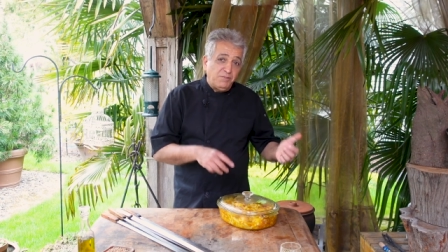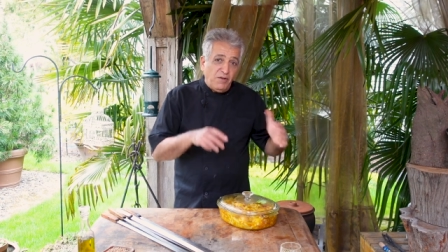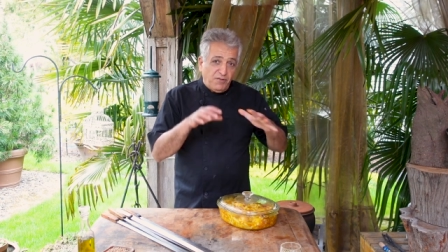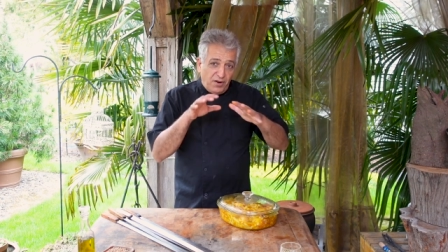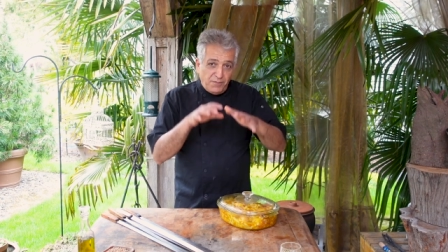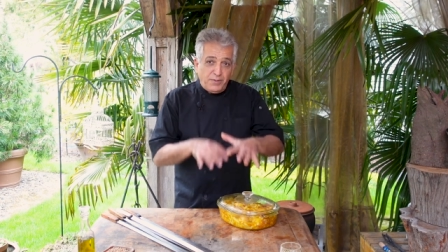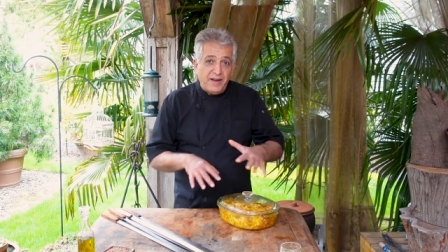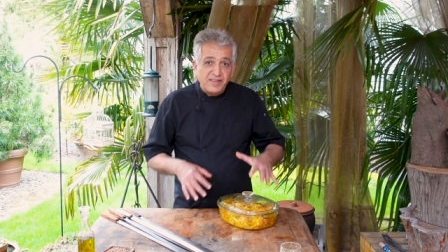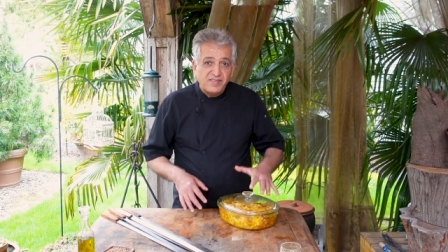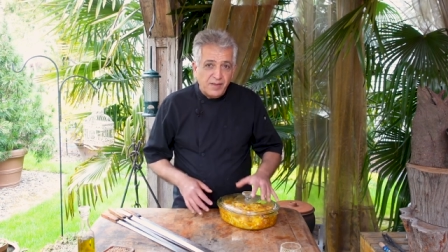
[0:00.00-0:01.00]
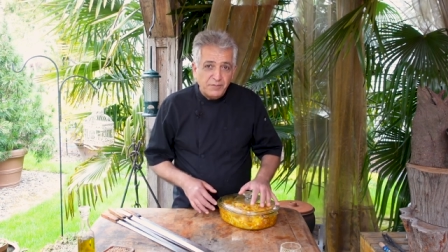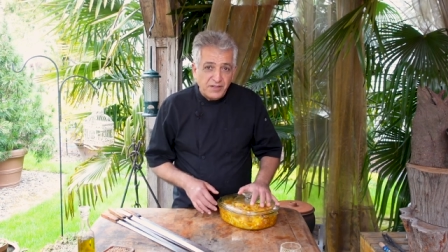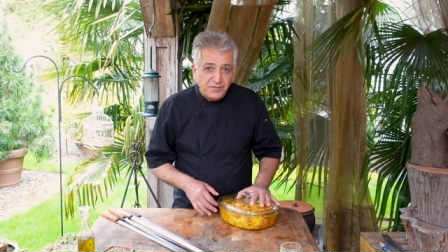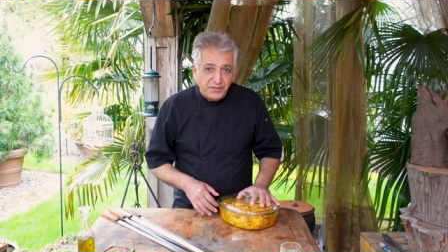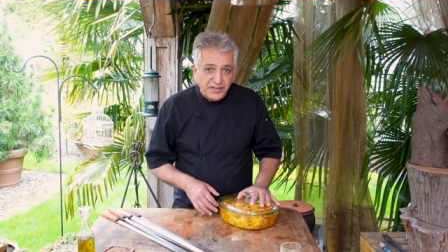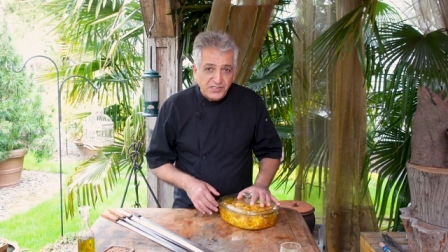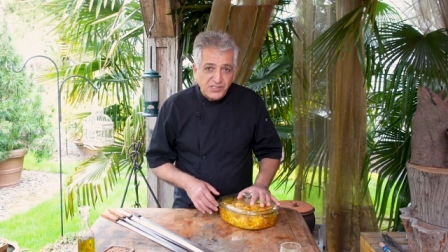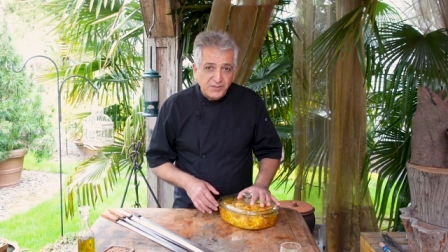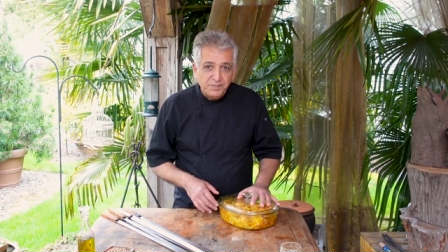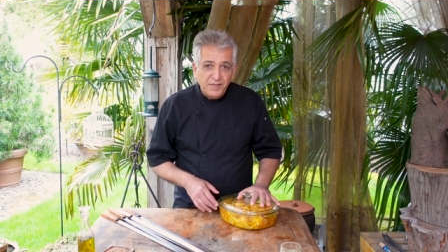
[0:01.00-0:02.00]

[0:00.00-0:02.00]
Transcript: before I placed them in the fridge.